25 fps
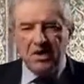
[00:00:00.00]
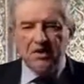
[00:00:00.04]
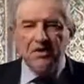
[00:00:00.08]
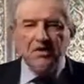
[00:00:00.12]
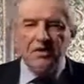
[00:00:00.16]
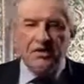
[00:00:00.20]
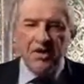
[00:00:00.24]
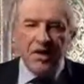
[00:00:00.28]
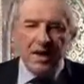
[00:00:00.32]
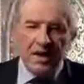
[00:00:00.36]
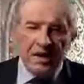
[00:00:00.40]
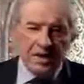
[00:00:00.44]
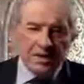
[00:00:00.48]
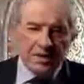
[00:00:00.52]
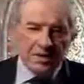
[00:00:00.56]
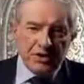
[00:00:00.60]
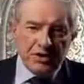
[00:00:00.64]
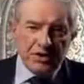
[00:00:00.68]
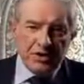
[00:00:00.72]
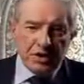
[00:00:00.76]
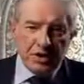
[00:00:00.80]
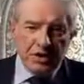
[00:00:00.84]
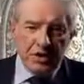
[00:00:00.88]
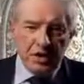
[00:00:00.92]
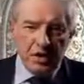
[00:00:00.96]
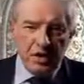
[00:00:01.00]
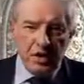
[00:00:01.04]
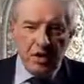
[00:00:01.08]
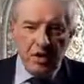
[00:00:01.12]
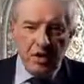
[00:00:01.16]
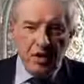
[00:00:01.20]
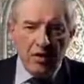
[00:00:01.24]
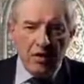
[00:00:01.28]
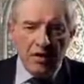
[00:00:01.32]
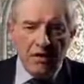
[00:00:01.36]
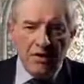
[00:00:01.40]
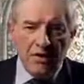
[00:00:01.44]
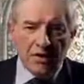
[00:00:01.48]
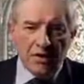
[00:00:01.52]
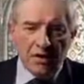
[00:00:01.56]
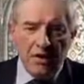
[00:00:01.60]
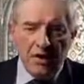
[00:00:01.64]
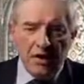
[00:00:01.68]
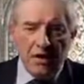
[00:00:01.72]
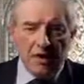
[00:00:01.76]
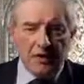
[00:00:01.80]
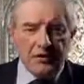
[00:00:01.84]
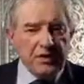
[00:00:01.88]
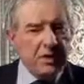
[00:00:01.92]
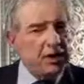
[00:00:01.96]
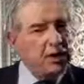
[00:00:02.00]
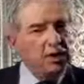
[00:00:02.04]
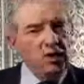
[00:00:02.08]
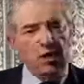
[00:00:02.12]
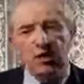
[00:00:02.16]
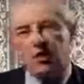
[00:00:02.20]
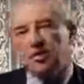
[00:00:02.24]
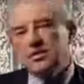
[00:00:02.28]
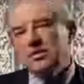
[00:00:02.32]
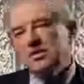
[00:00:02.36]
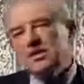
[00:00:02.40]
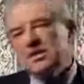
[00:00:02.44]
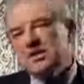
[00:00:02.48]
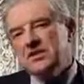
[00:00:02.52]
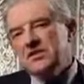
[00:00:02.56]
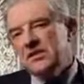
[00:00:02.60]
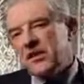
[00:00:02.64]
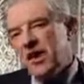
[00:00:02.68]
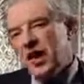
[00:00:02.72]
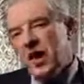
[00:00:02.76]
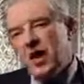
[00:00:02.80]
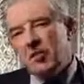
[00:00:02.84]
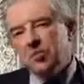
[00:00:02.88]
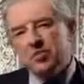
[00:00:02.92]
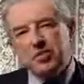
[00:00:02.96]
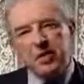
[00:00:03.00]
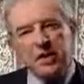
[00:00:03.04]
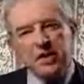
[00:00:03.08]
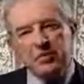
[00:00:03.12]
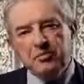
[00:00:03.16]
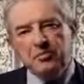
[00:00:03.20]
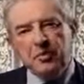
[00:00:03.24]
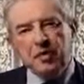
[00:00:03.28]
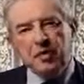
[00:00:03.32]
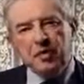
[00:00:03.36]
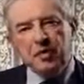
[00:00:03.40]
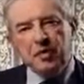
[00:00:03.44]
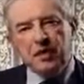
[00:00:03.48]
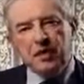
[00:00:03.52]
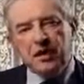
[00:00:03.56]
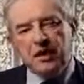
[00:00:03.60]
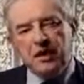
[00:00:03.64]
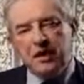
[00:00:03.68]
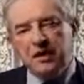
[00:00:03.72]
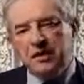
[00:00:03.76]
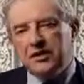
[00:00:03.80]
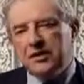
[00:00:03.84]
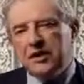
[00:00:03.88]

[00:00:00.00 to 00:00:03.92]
nature gods, the gods of our people,